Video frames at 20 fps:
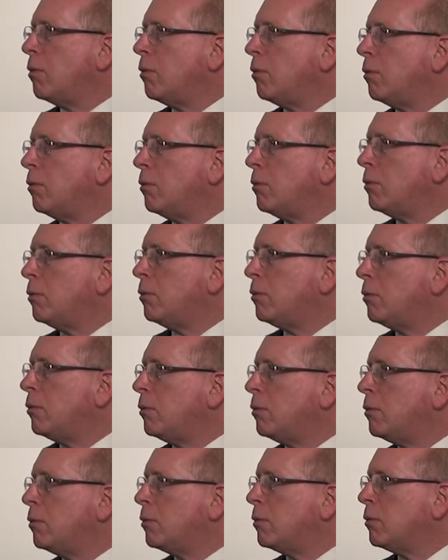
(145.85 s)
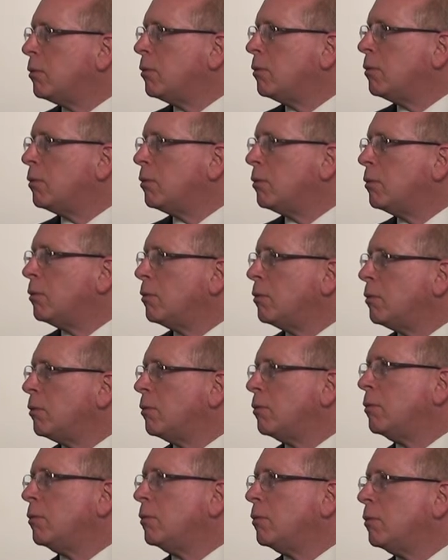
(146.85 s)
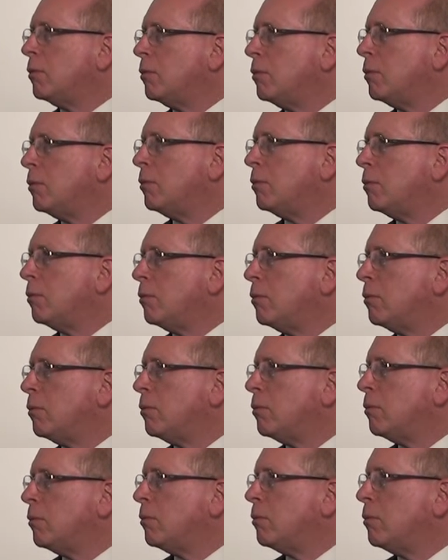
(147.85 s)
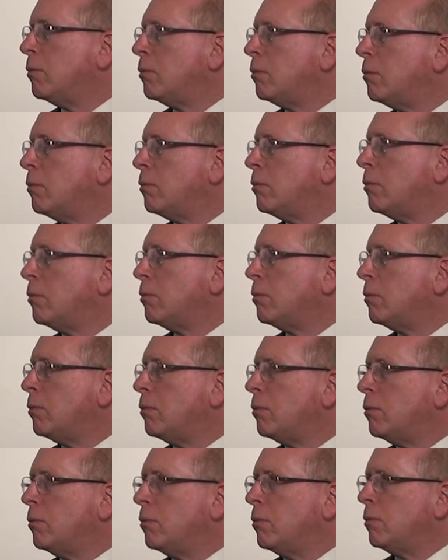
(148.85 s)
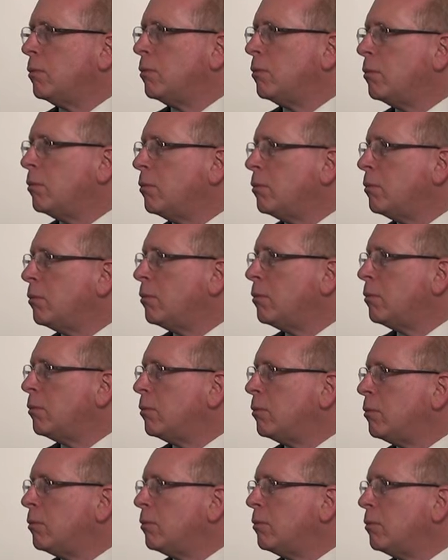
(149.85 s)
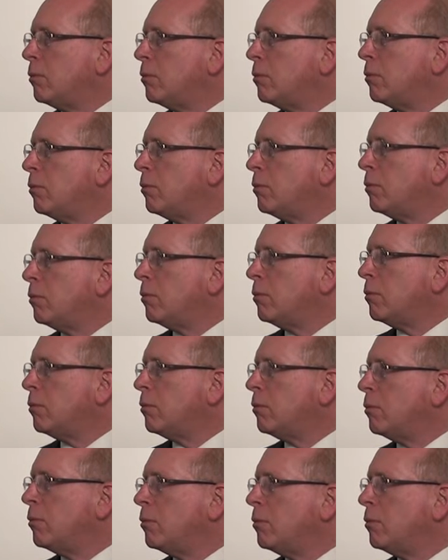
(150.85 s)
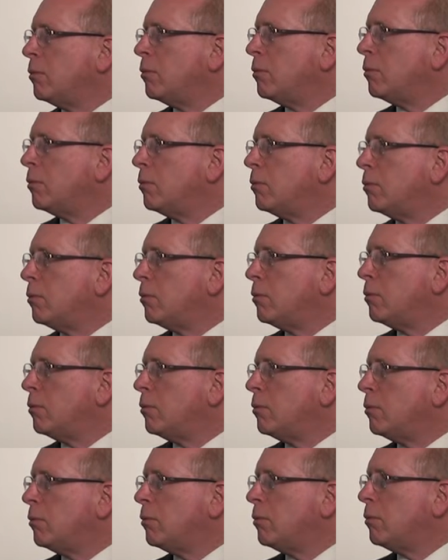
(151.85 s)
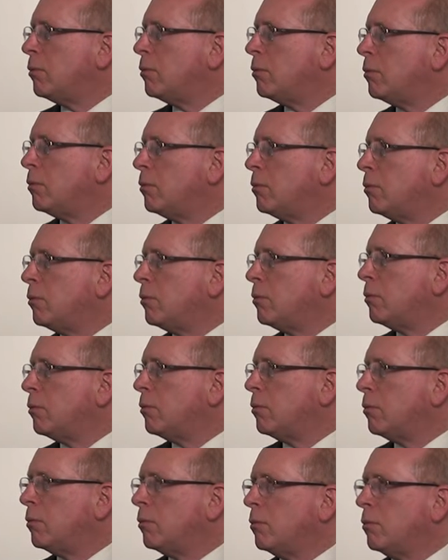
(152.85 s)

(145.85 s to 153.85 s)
(not speaking)